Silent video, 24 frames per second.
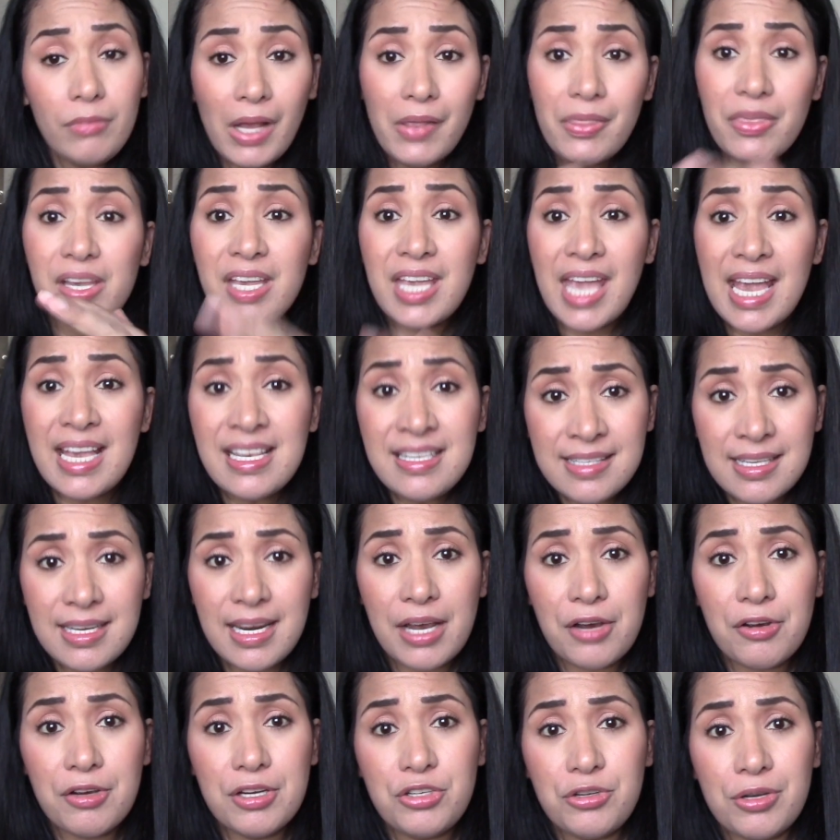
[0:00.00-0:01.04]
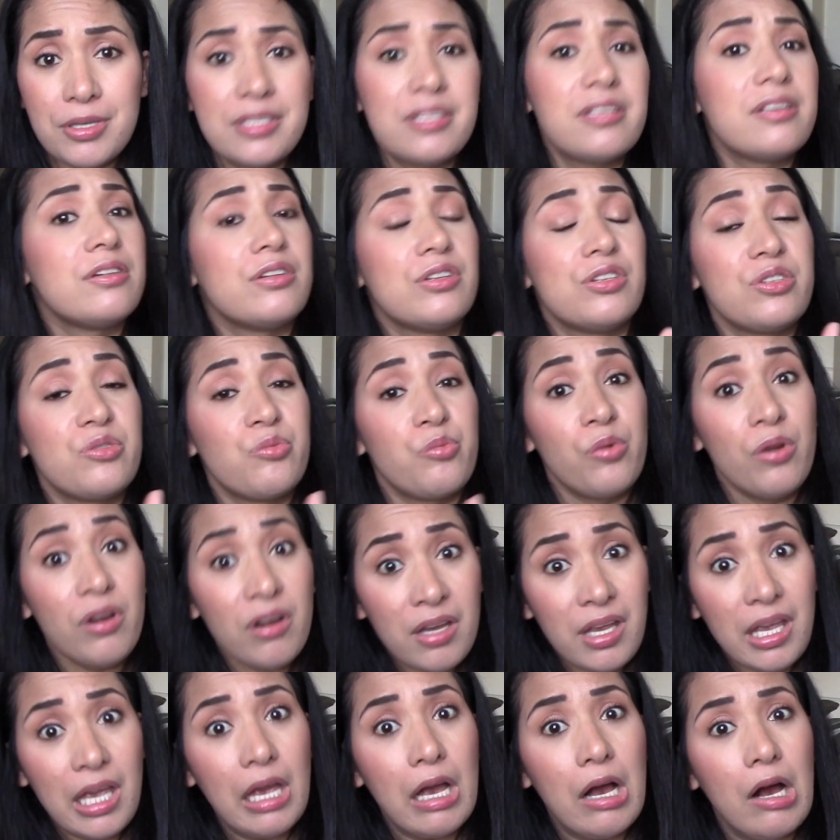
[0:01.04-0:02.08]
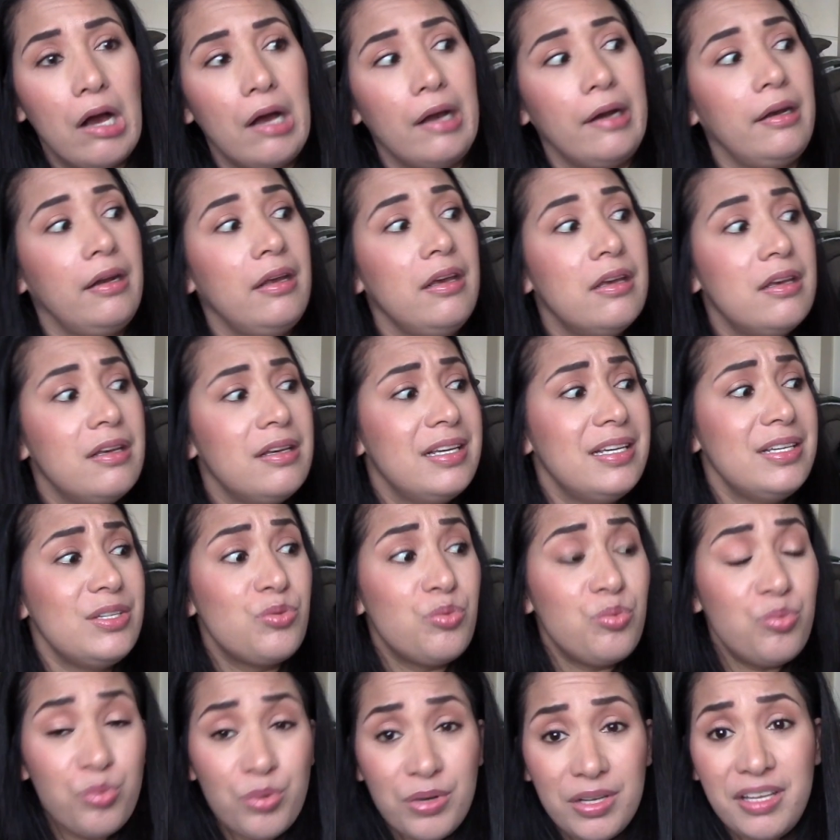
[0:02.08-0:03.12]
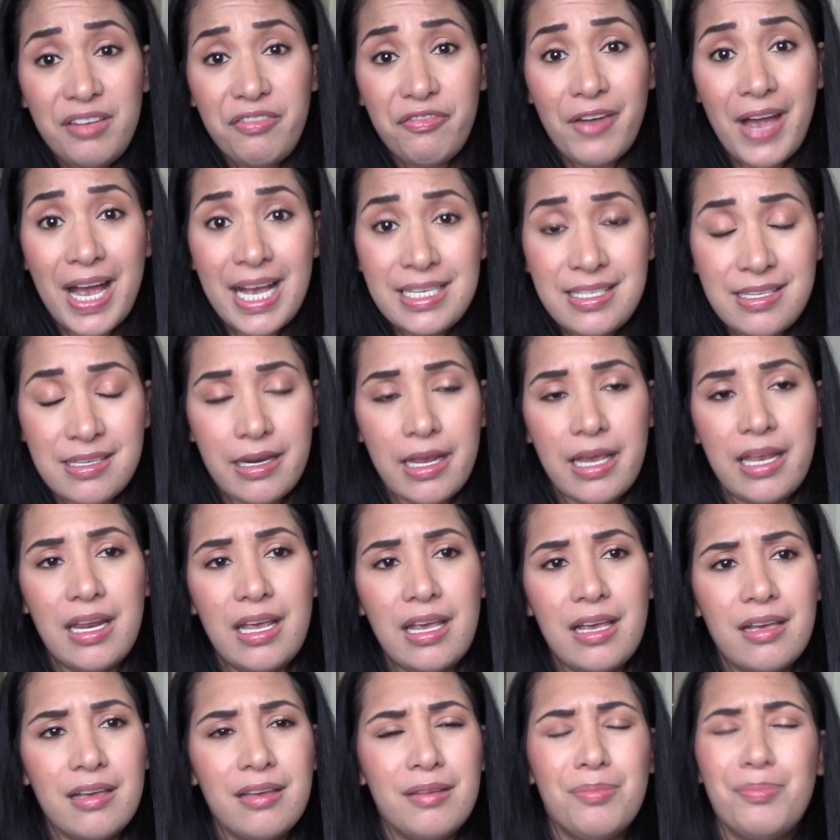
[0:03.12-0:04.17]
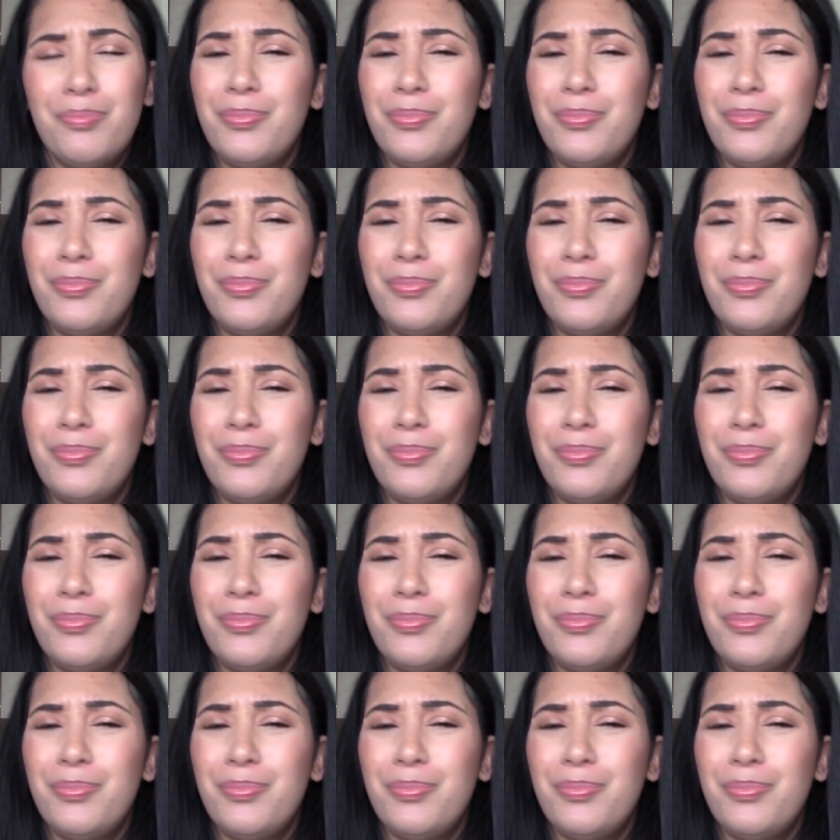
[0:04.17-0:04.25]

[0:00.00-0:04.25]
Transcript: The case that Harry Dresden is working on is really fascinating,